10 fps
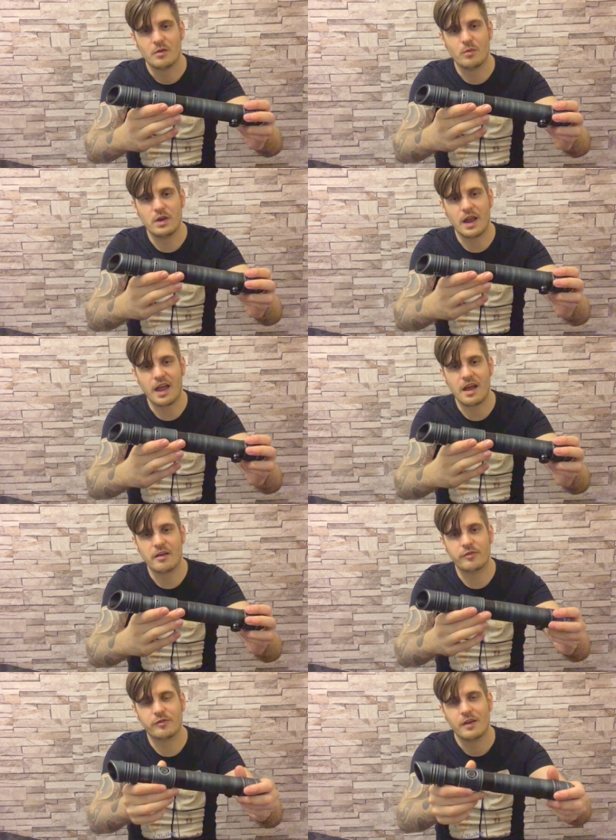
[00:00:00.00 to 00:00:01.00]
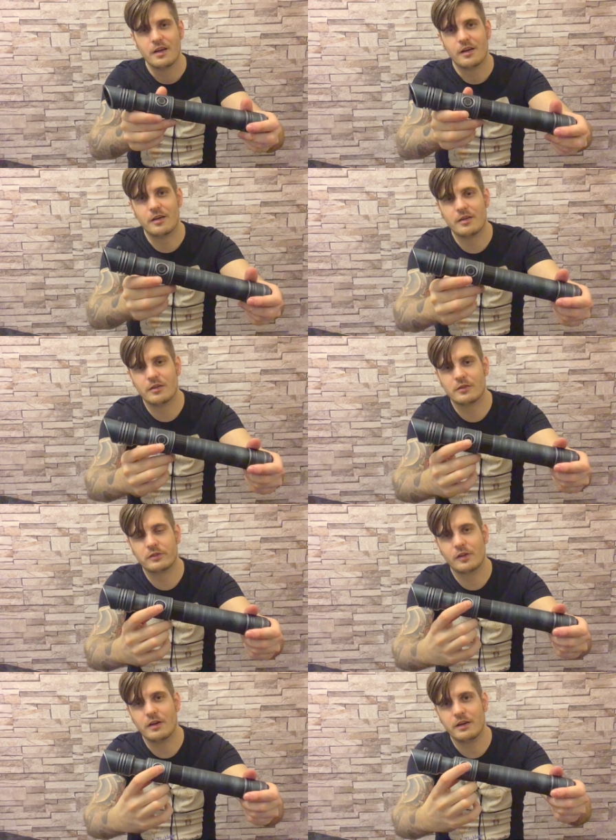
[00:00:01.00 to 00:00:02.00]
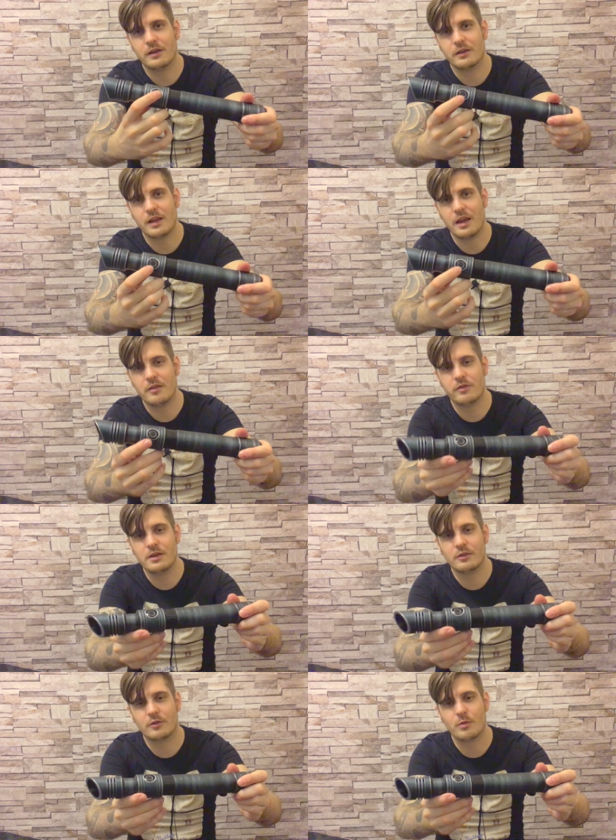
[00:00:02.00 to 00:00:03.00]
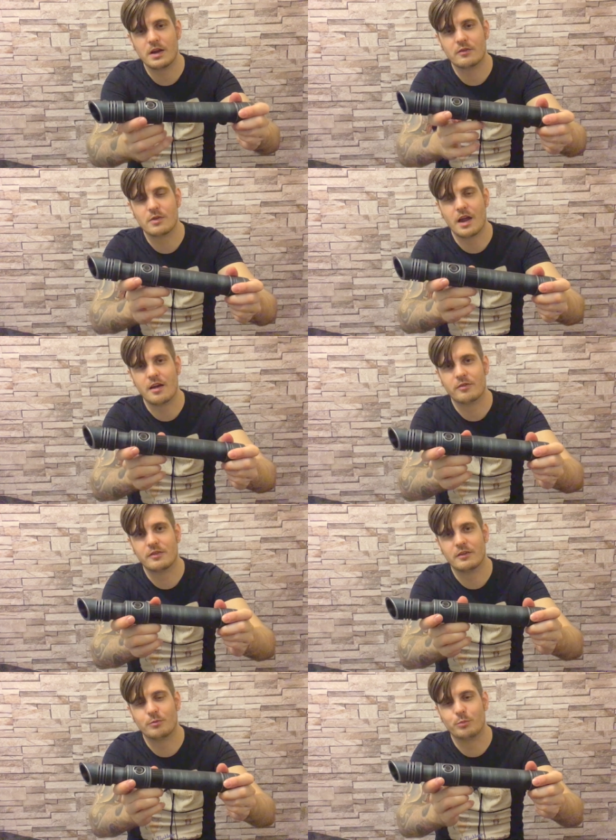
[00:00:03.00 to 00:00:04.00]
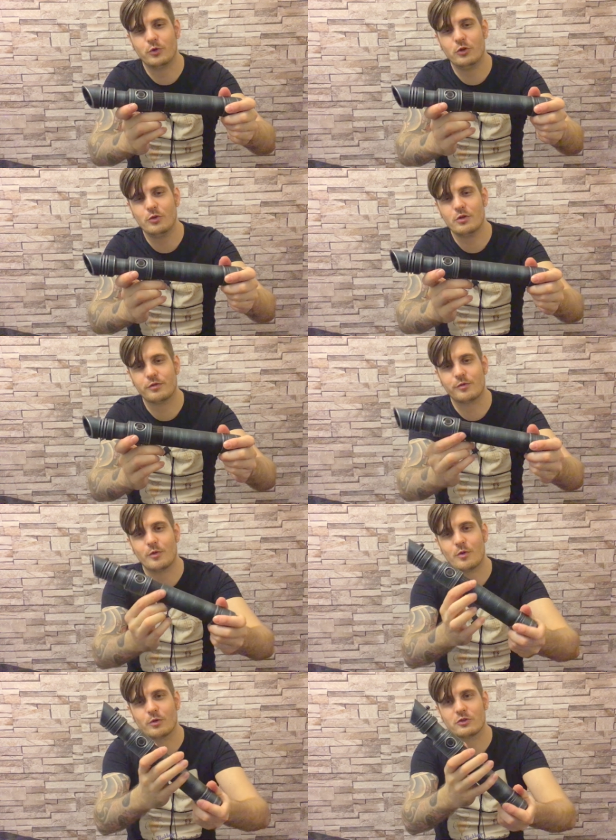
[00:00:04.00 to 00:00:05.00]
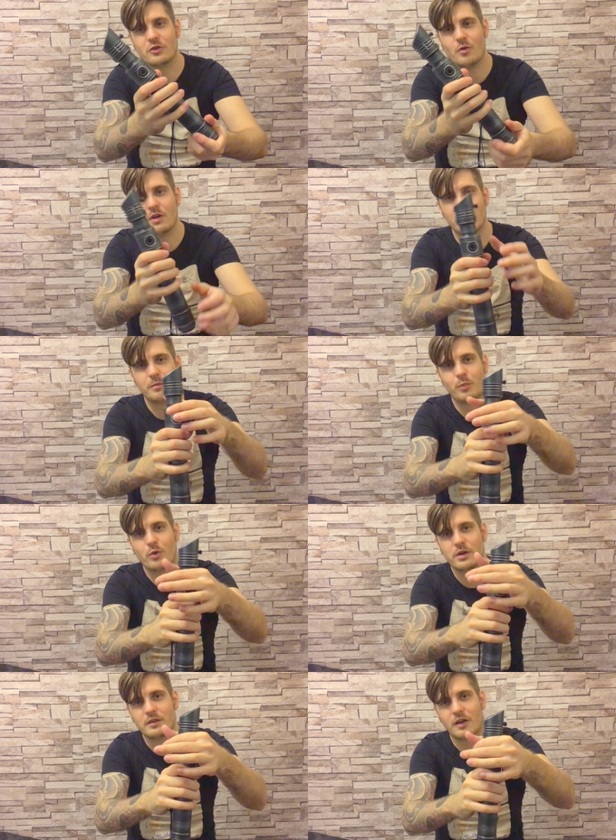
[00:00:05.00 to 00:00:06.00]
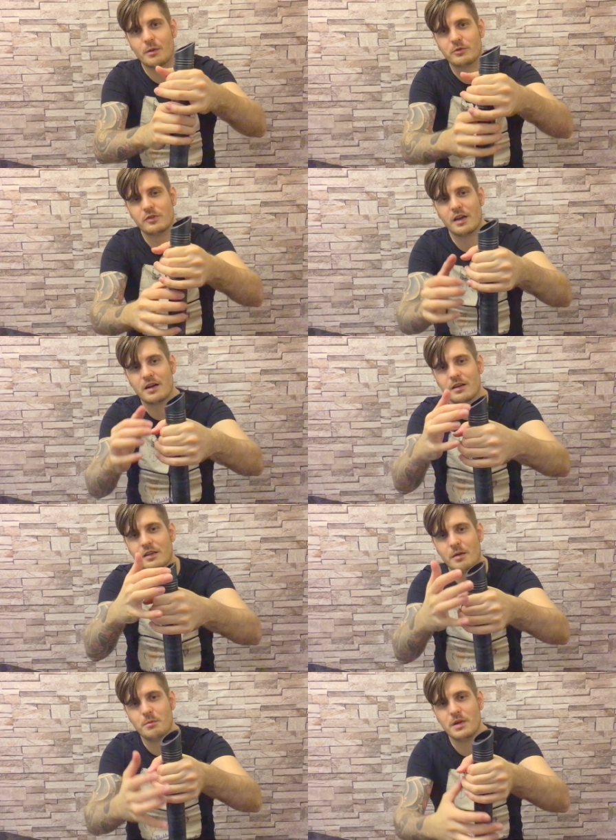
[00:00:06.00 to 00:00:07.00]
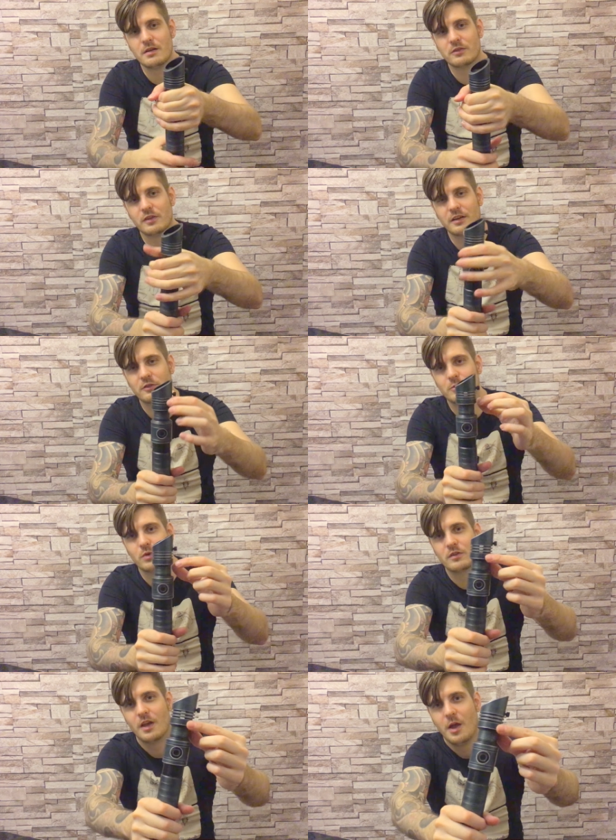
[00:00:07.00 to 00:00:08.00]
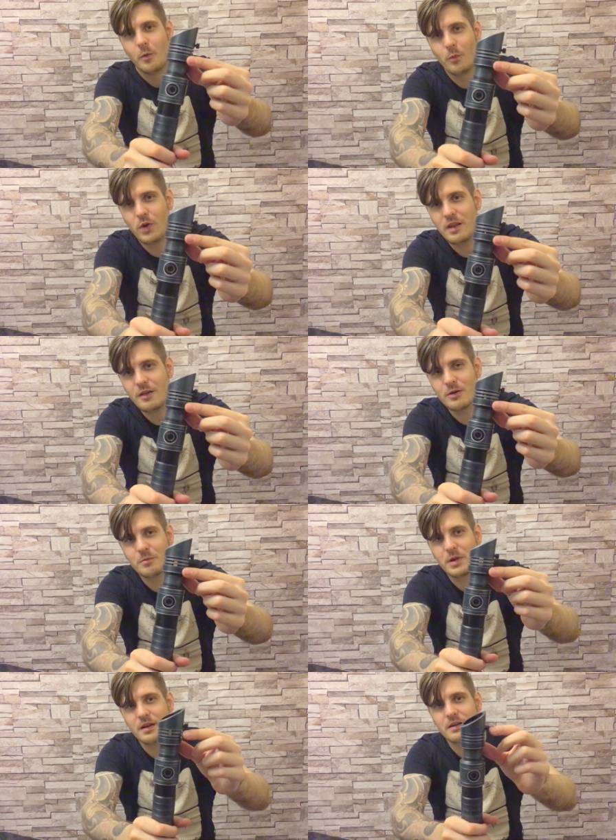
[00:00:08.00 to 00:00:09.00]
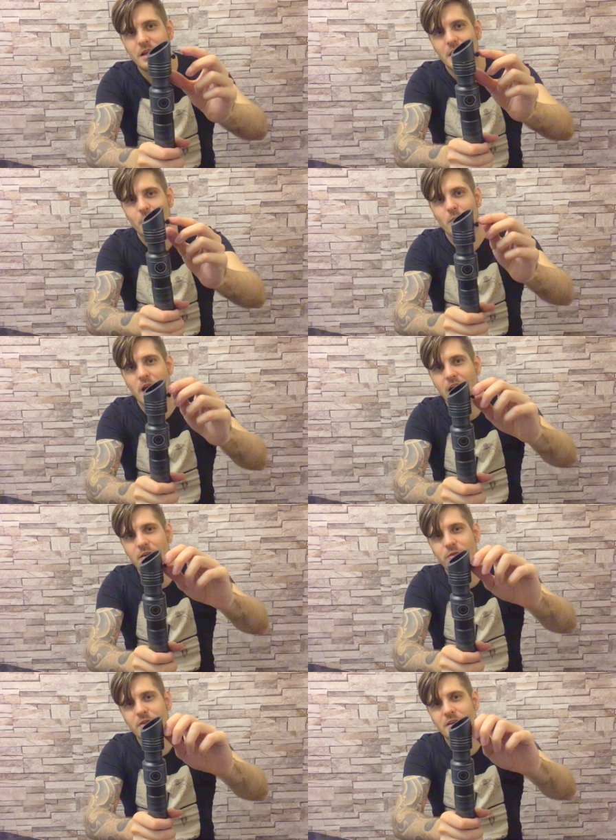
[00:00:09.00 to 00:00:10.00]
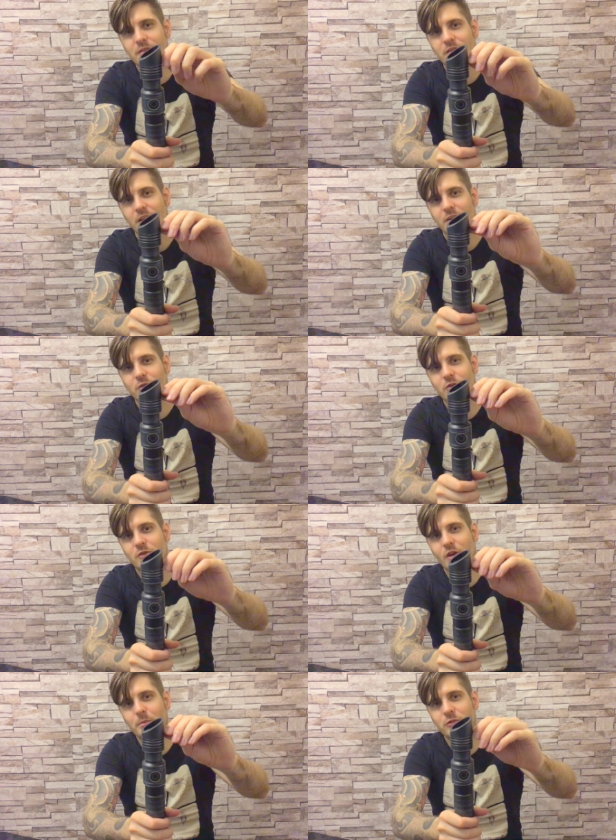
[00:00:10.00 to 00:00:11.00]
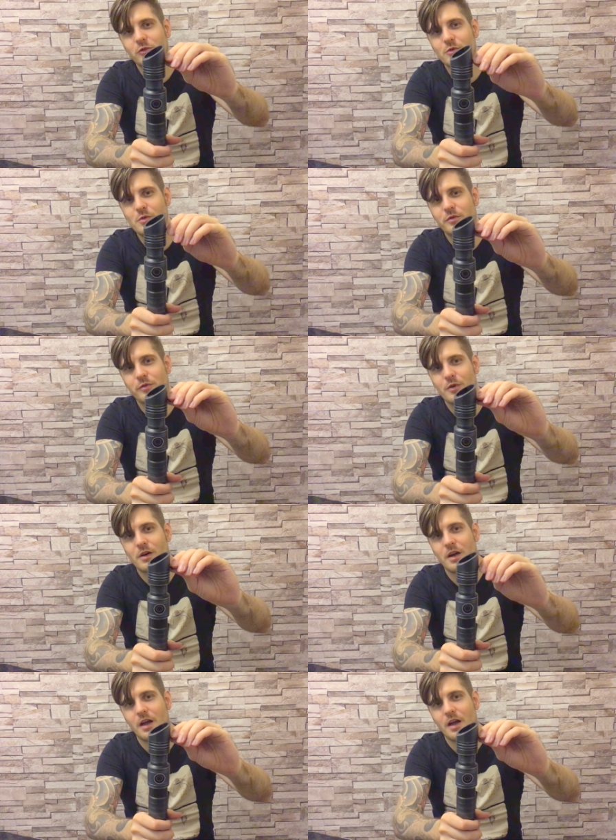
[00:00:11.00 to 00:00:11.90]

we have uh, a sunken AV switch we have this beautiful choking point upstairs in the emitter section with window emitter we have this thumb screw for